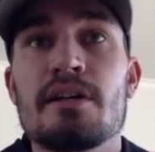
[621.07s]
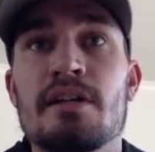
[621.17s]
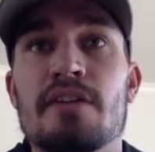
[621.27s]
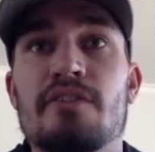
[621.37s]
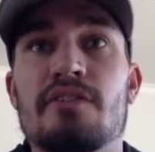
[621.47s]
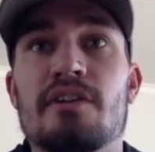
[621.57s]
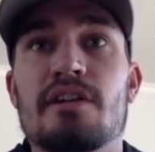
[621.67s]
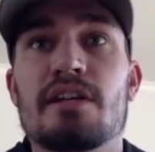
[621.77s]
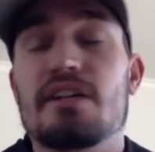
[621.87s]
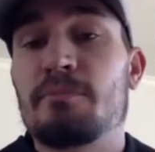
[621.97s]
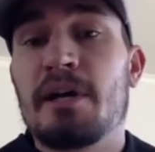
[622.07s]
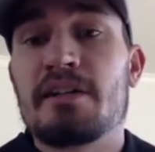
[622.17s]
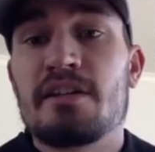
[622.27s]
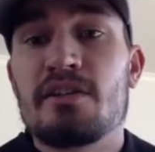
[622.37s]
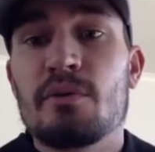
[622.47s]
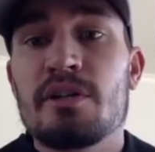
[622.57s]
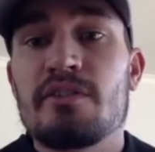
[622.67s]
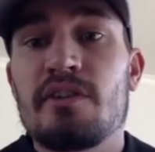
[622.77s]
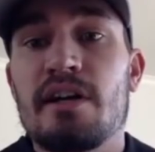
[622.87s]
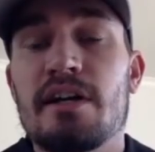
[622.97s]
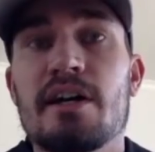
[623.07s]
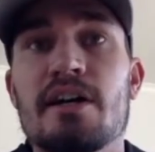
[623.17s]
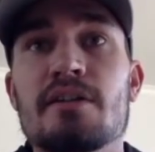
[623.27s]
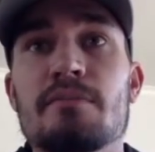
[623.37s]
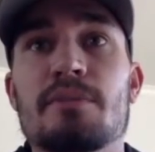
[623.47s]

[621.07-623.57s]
necessarily expecting to win a Cy Young,